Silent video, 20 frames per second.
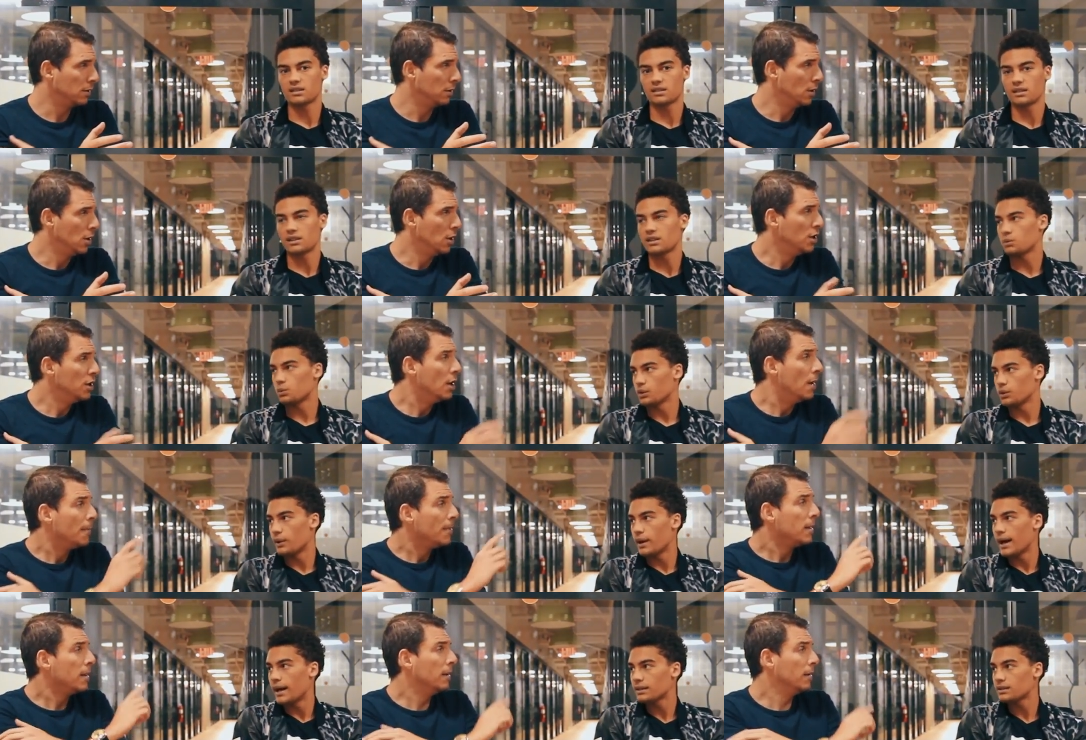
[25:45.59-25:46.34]
Speaker 1: Is what you
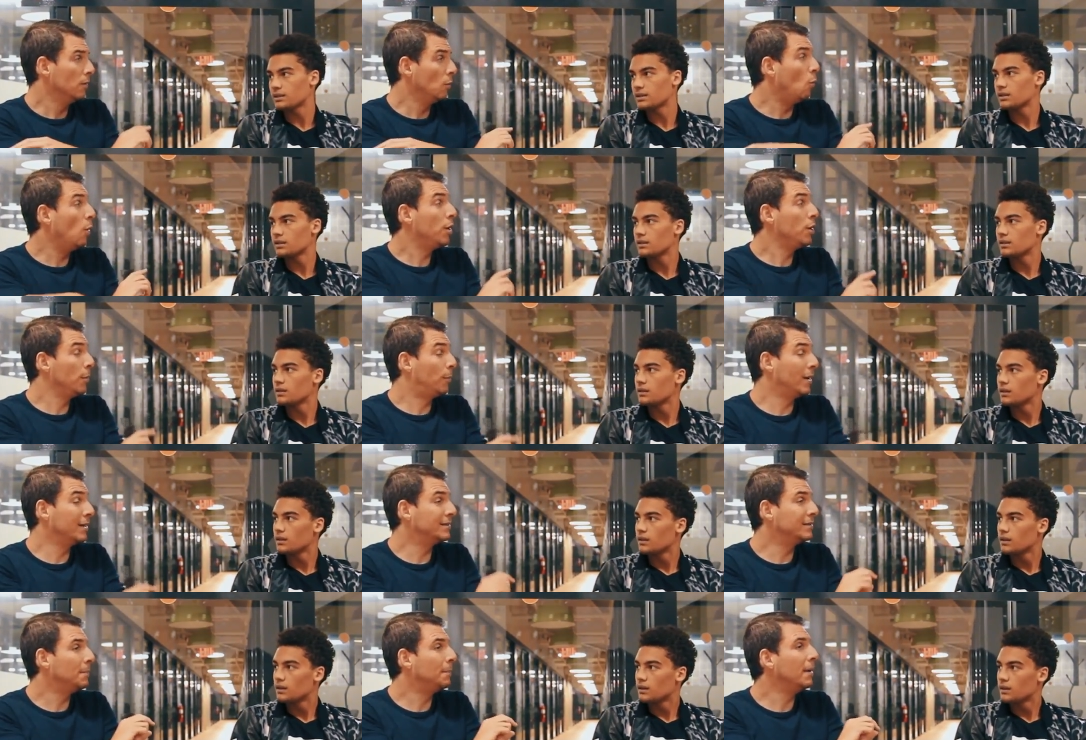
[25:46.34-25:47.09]
ask. What are your
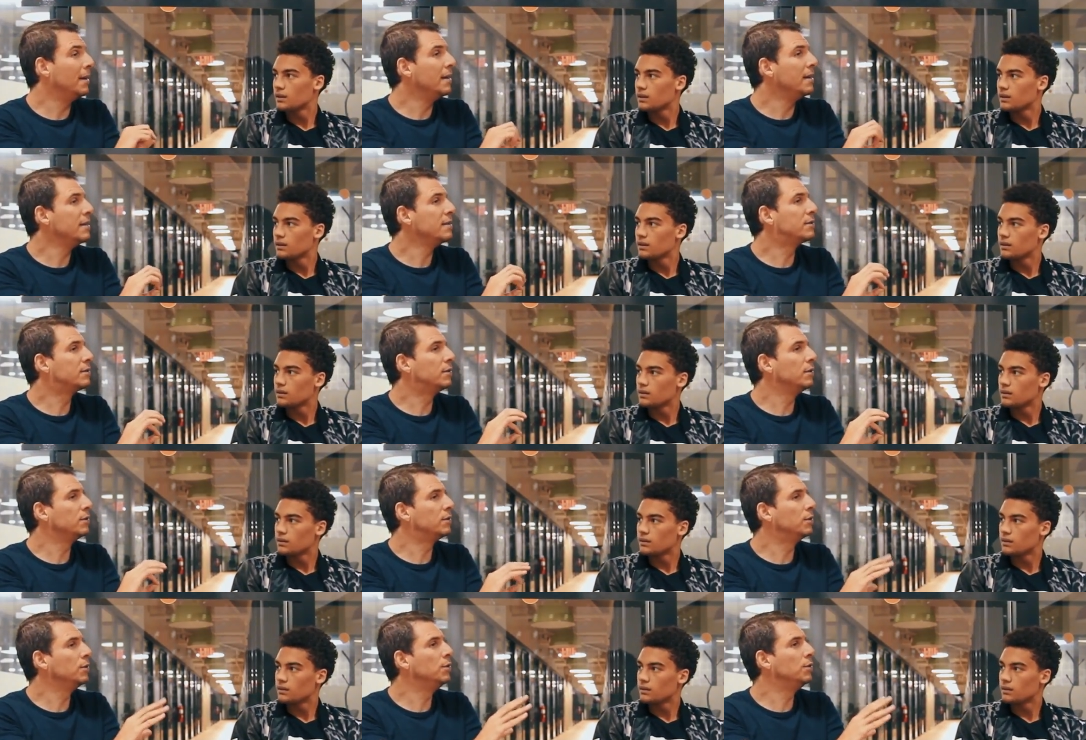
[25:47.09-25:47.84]
prices? But to,
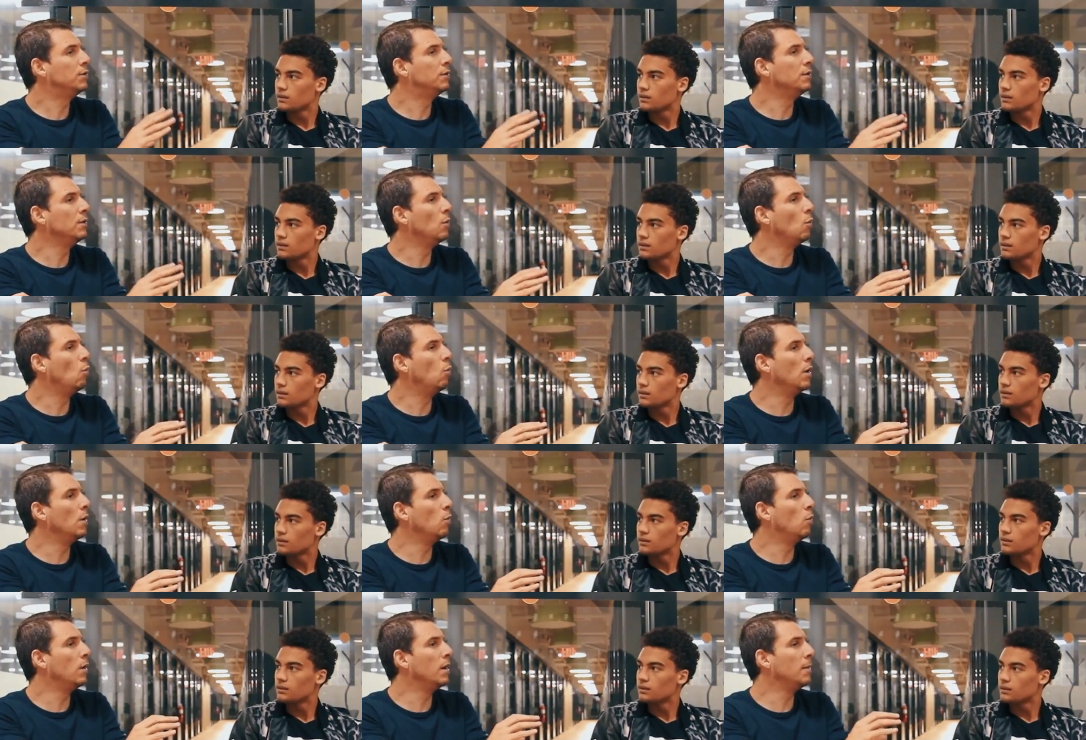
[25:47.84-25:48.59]
to
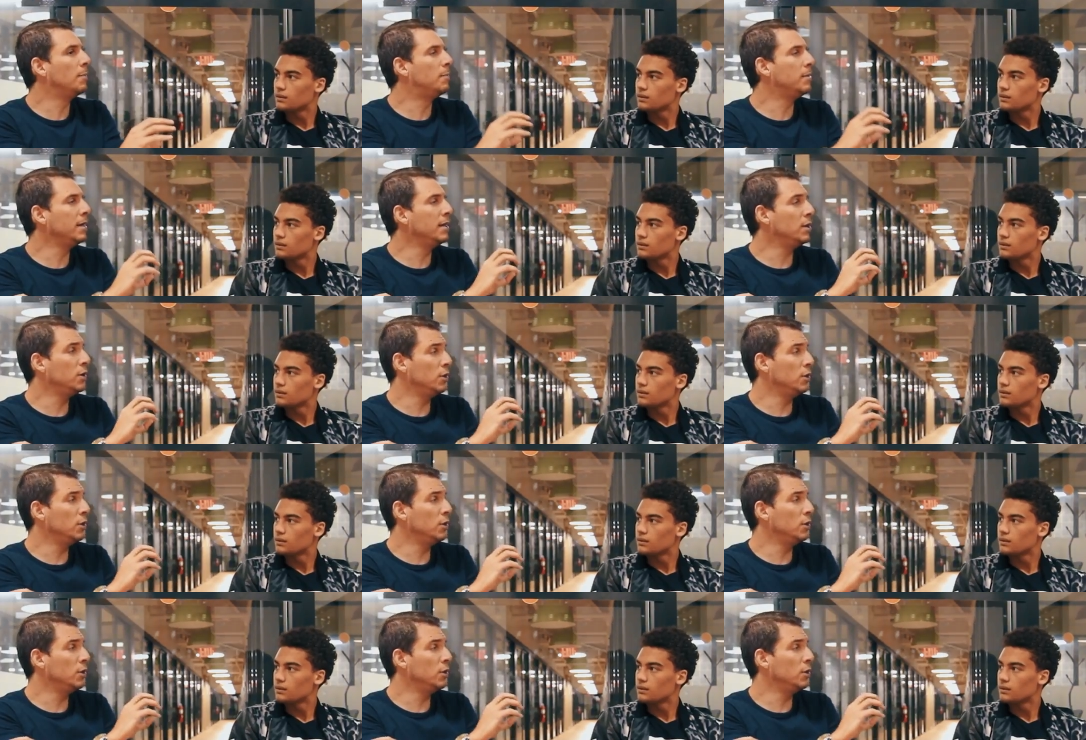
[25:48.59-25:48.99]
would it be